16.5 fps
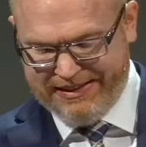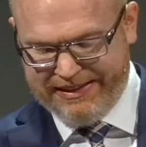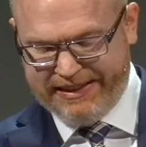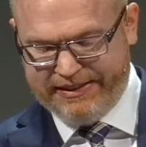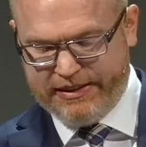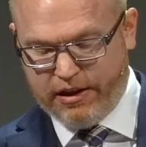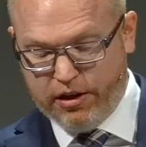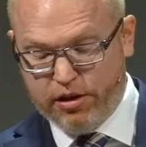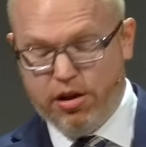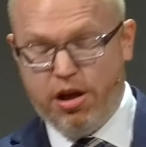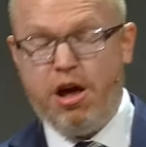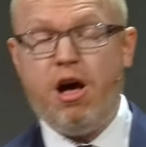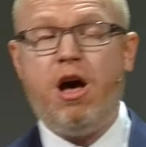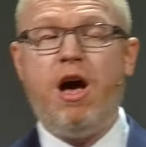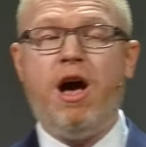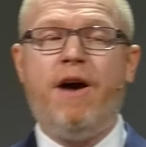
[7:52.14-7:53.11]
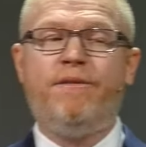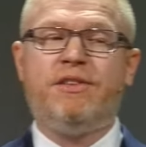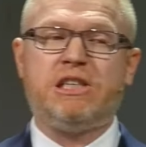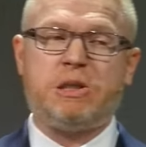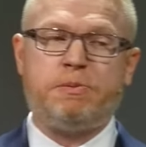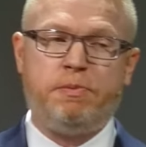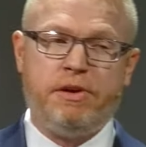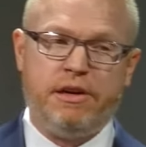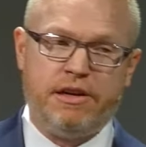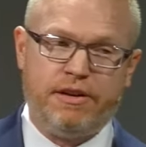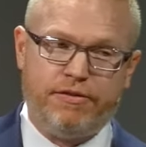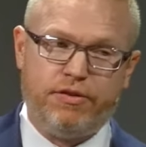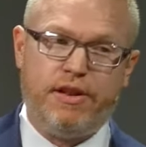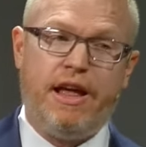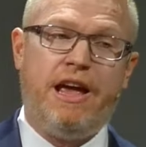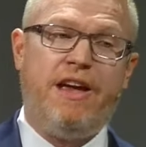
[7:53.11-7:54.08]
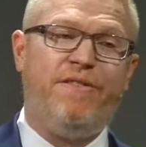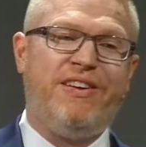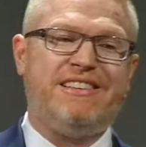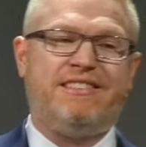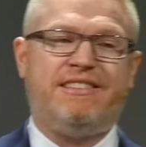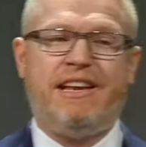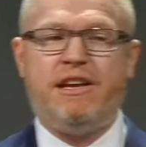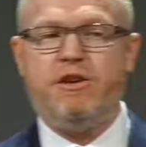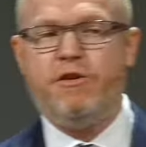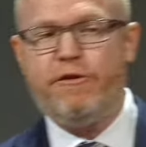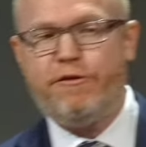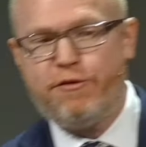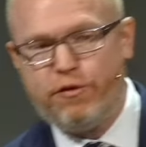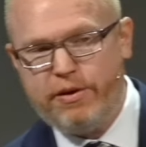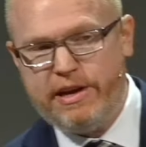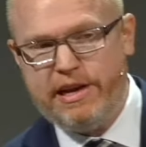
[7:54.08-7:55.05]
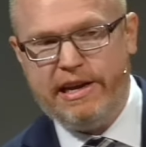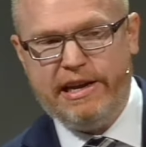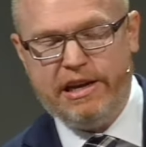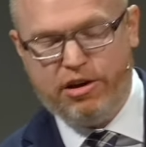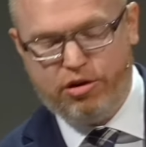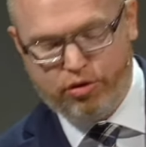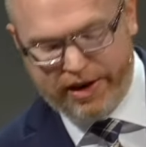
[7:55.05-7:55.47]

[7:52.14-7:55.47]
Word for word: that the law of the Spirit of life has set you free in